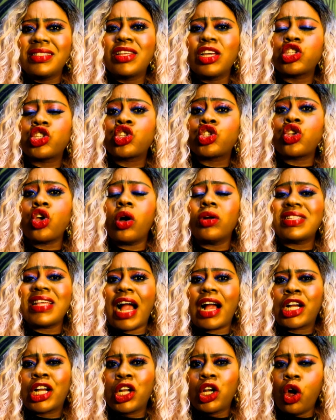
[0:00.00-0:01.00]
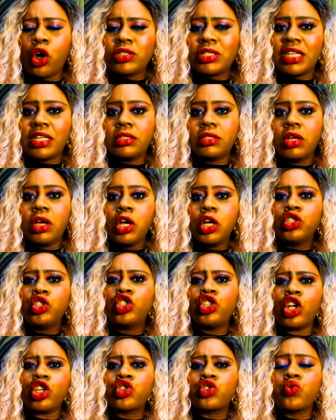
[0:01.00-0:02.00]
They sold their clothing
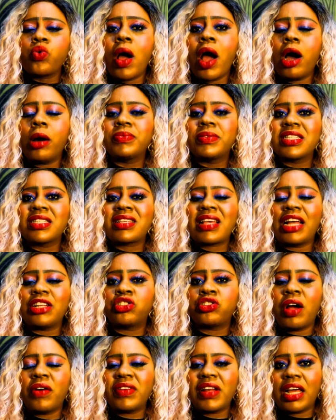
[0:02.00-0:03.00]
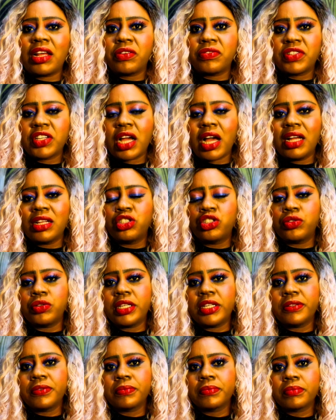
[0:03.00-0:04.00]
just to help this guy travel out of the
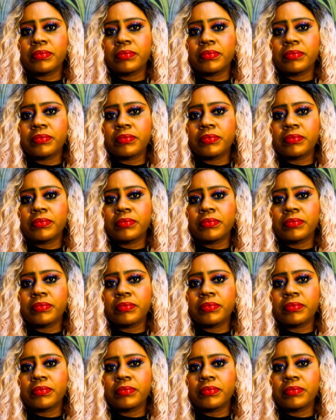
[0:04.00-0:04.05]
country.